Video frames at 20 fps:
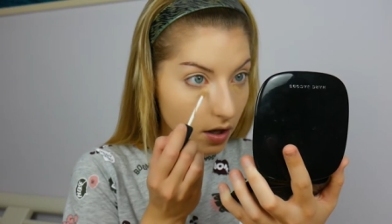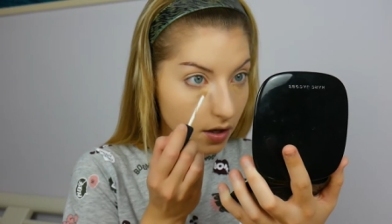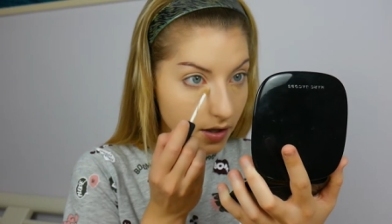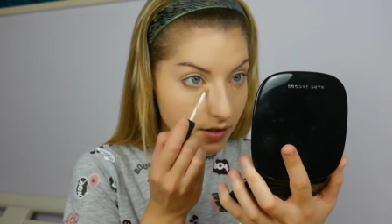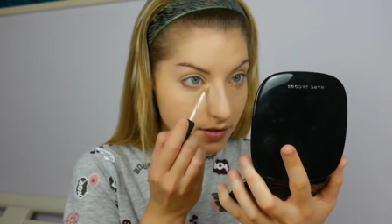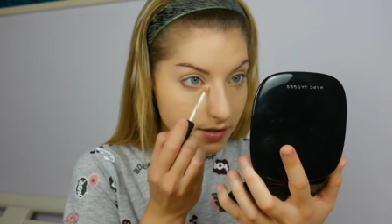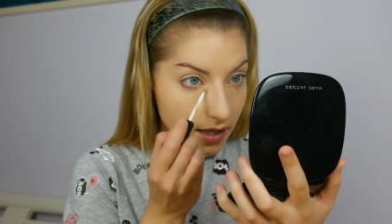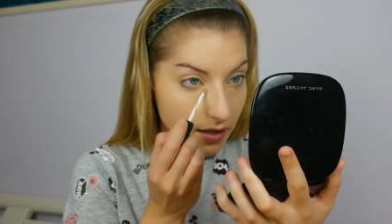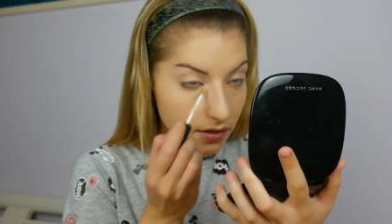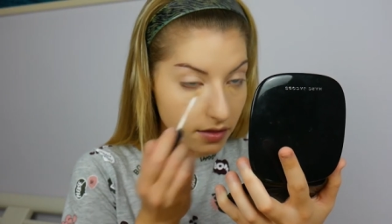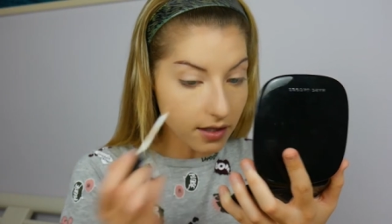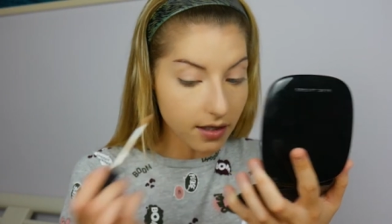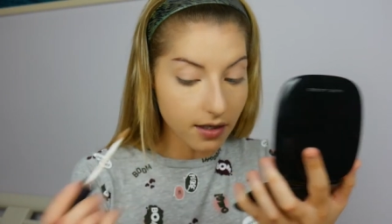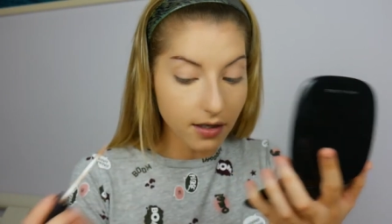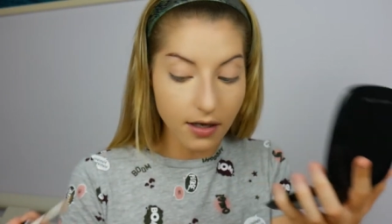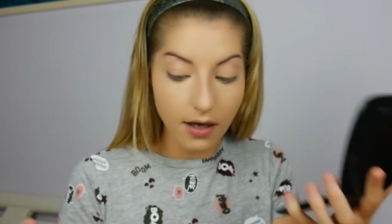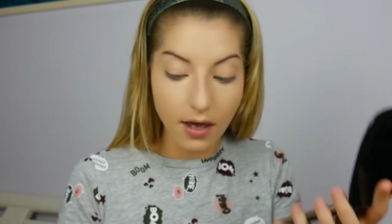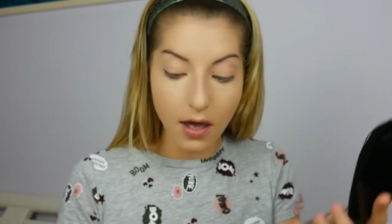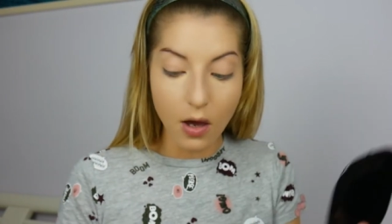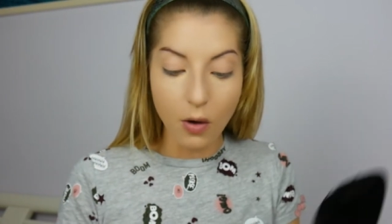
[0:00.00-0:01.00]
Because uh, I
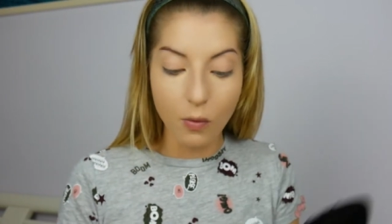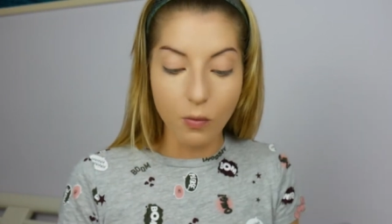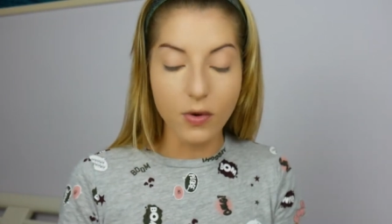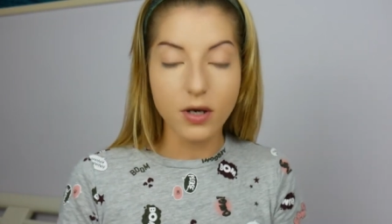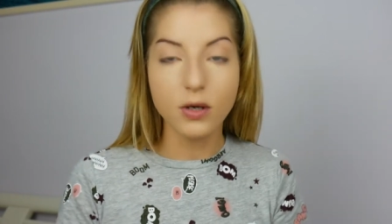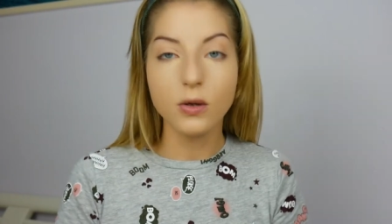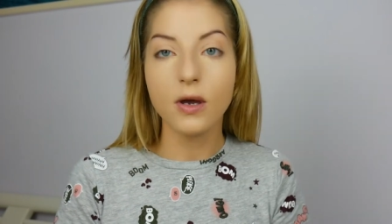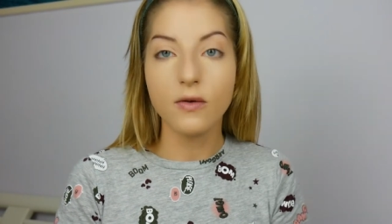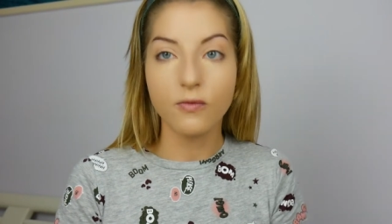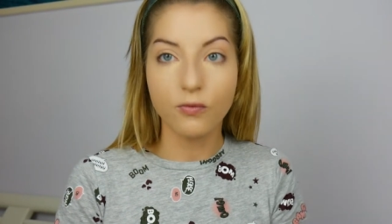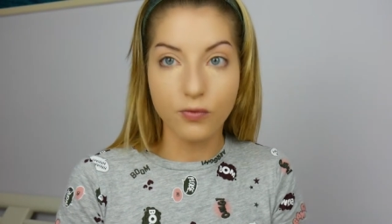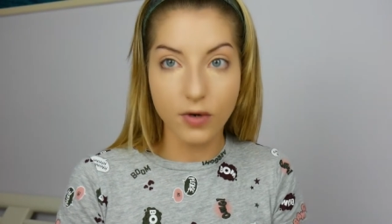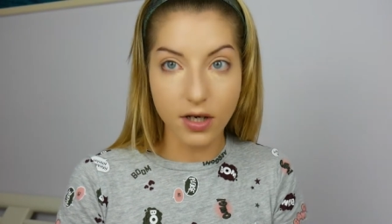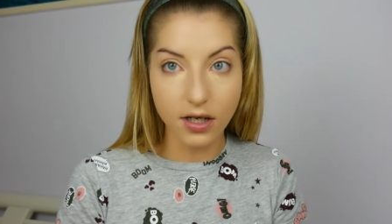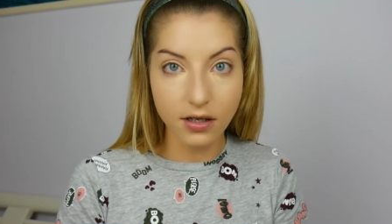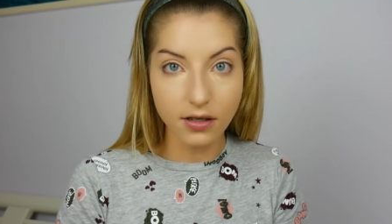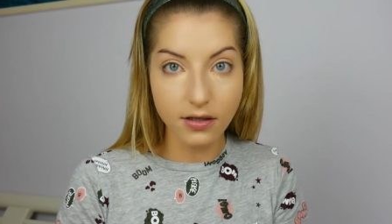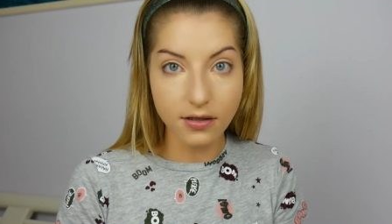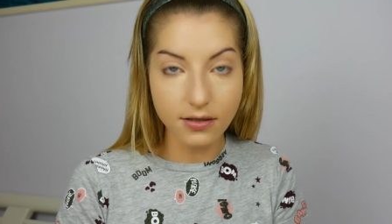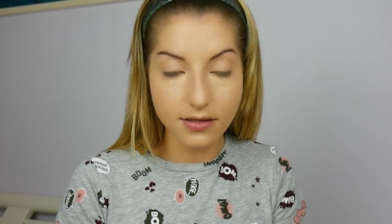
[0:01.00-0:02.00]
think when you have
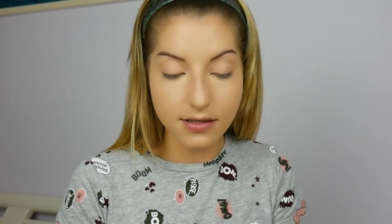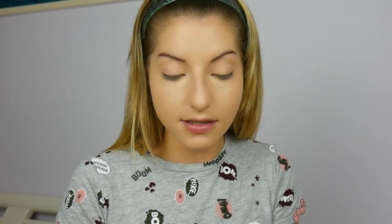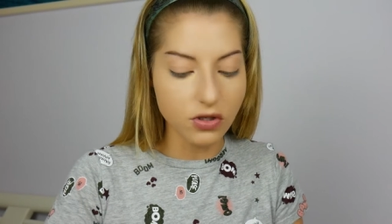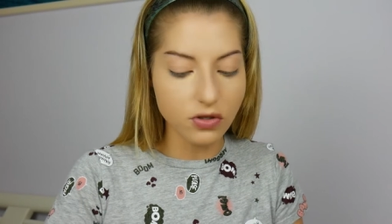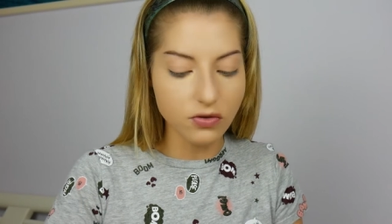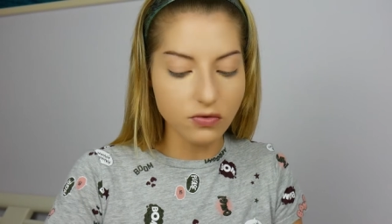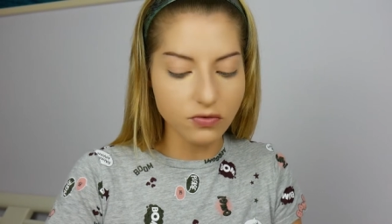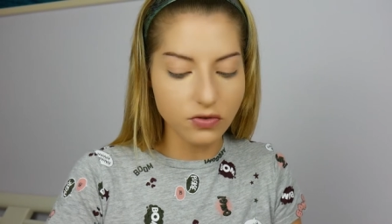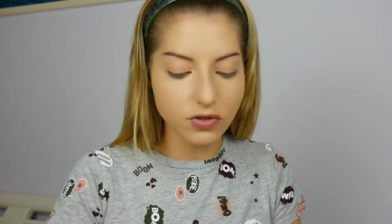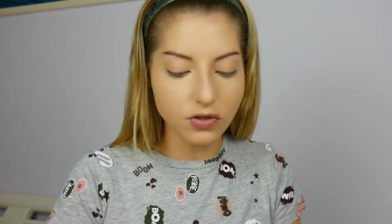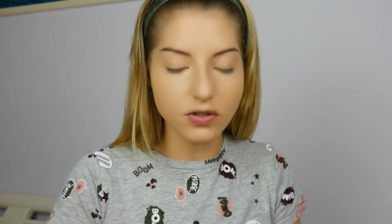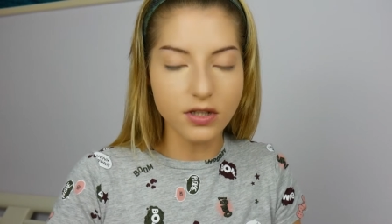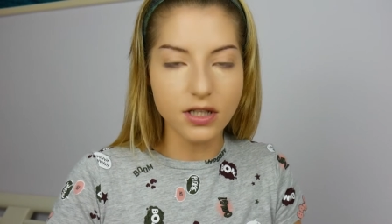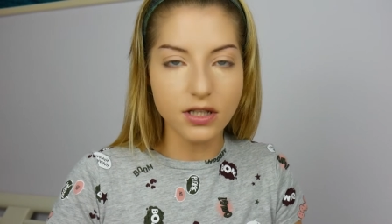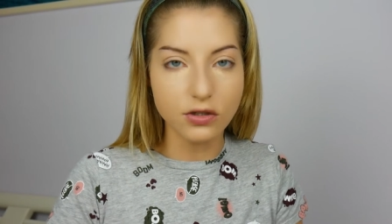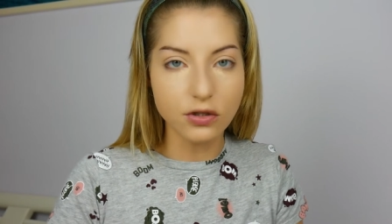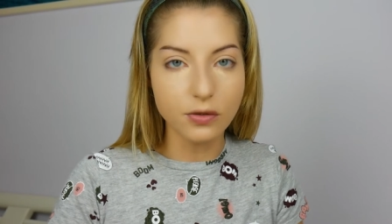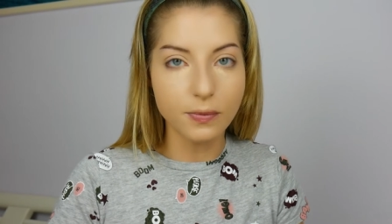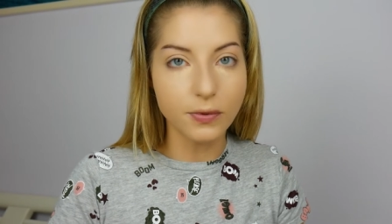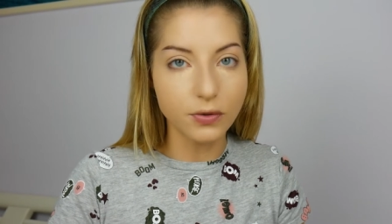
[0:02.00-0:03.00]
wrinkles, you don't
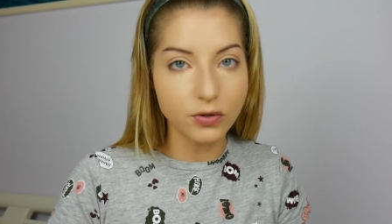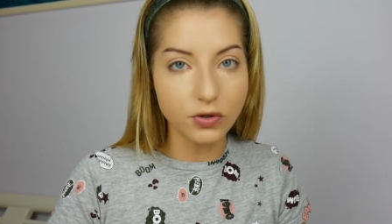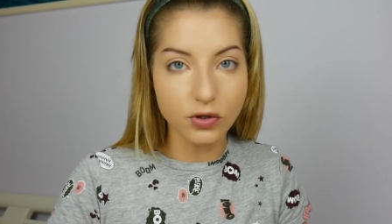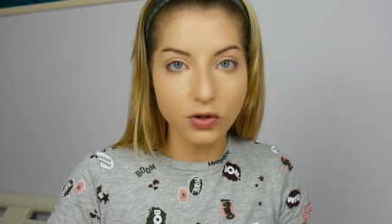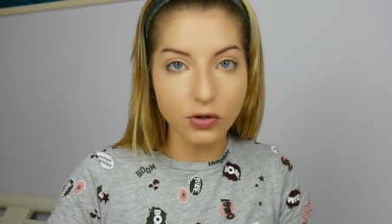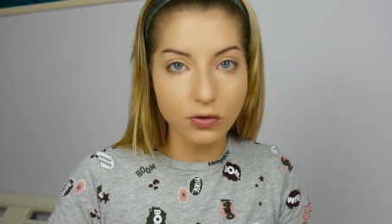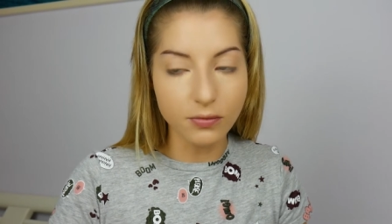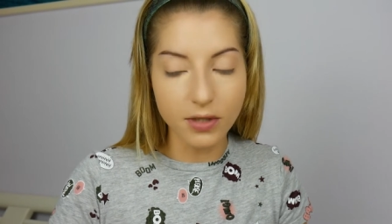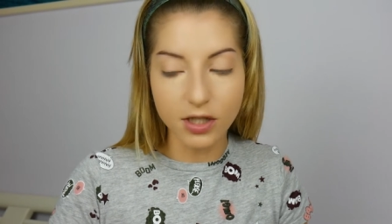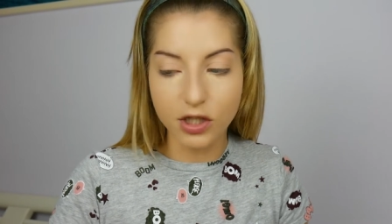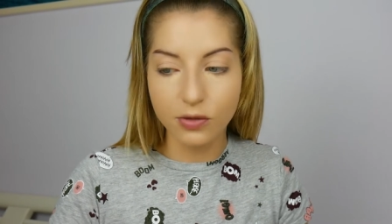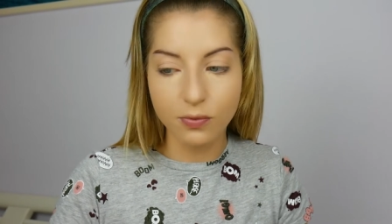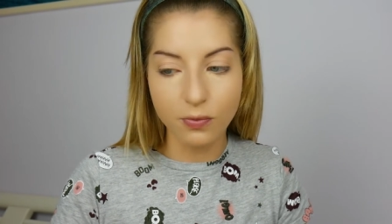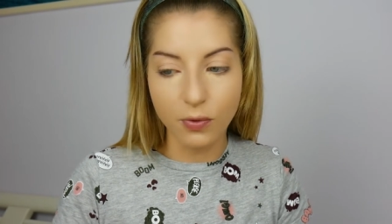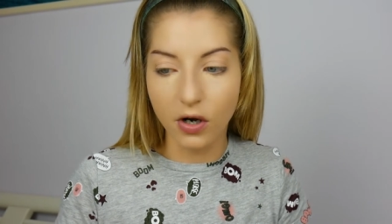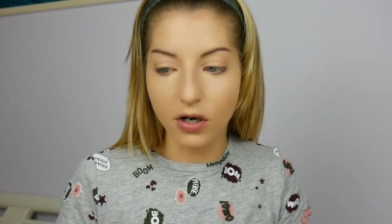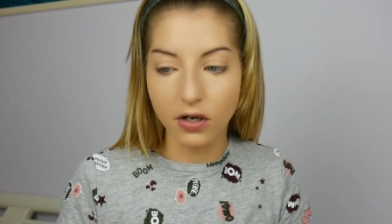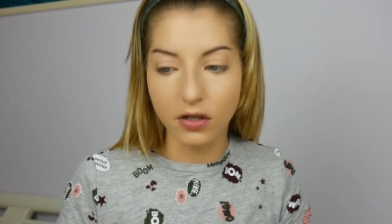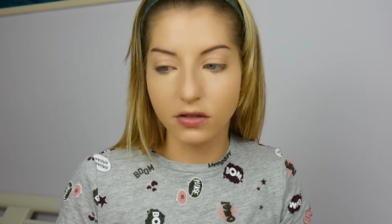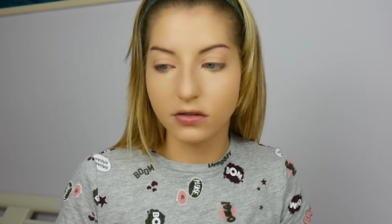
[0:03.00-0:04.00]
need to put too much
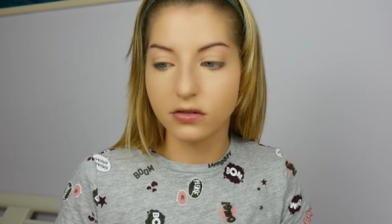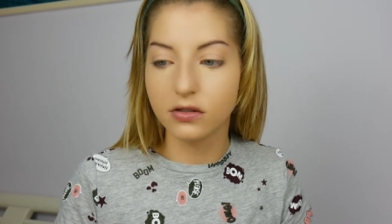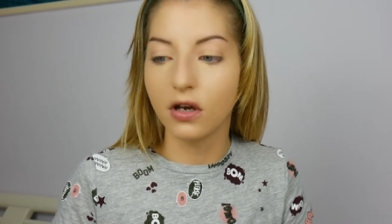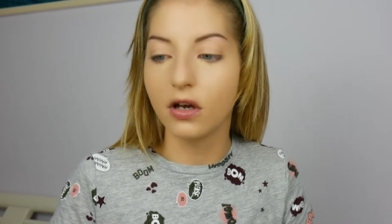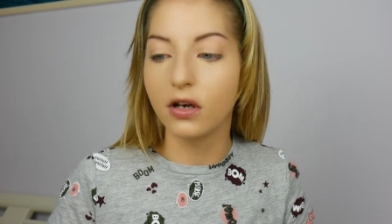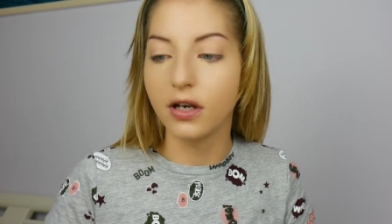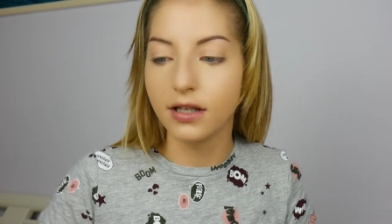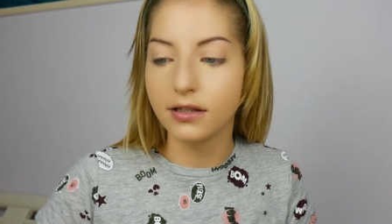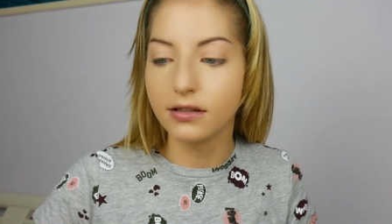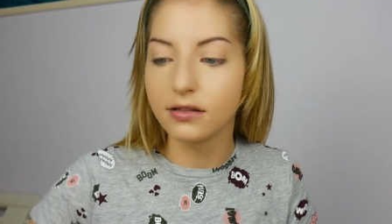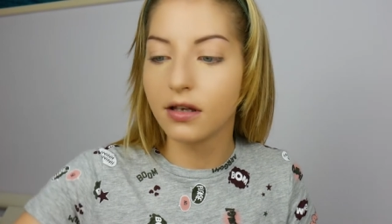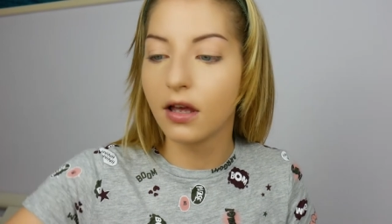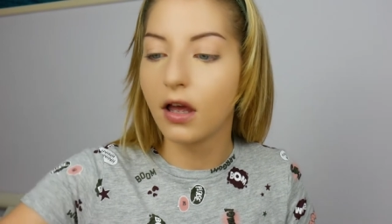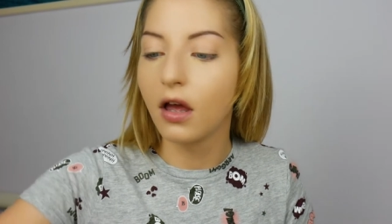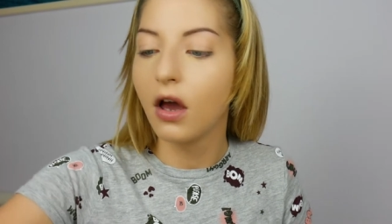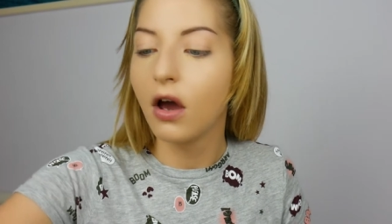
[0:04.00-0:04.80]
product on it